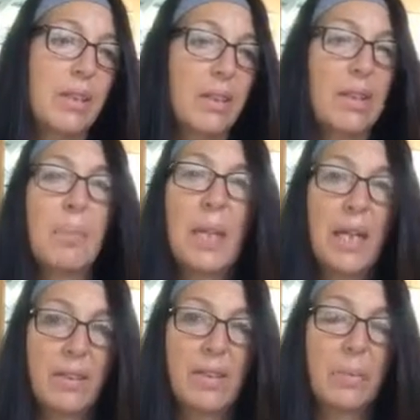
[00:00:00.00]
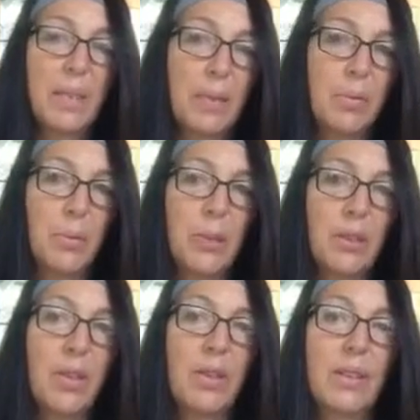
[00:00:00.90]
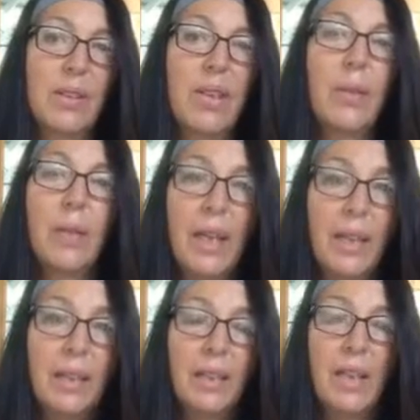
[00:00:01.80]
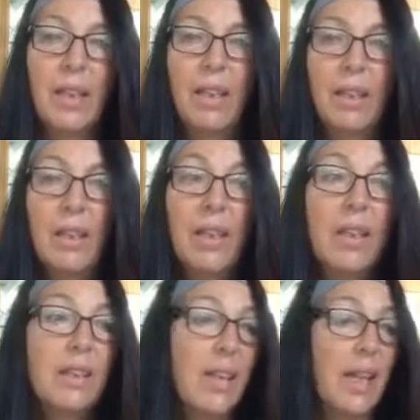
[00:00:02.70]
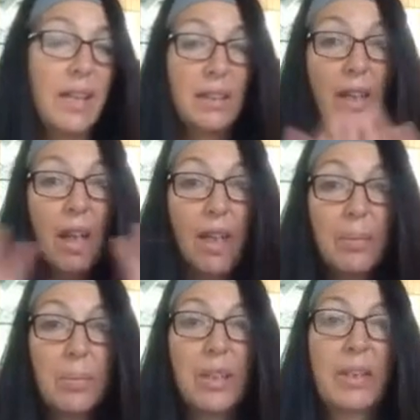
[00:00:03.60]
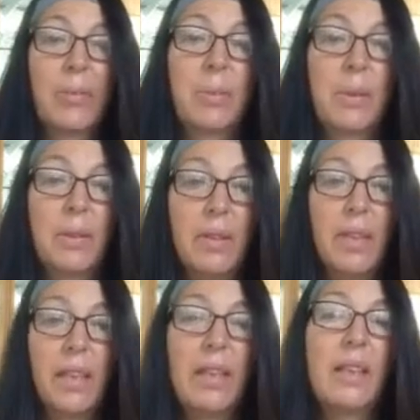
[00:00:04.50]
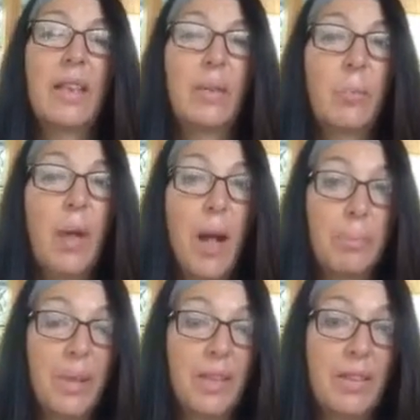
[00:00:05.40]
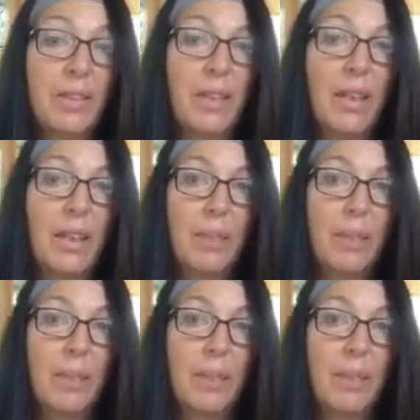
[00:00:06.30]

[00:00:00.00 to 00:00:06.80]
in some cases it becomes what's called a zeolite, and that has unbelievable healing properties.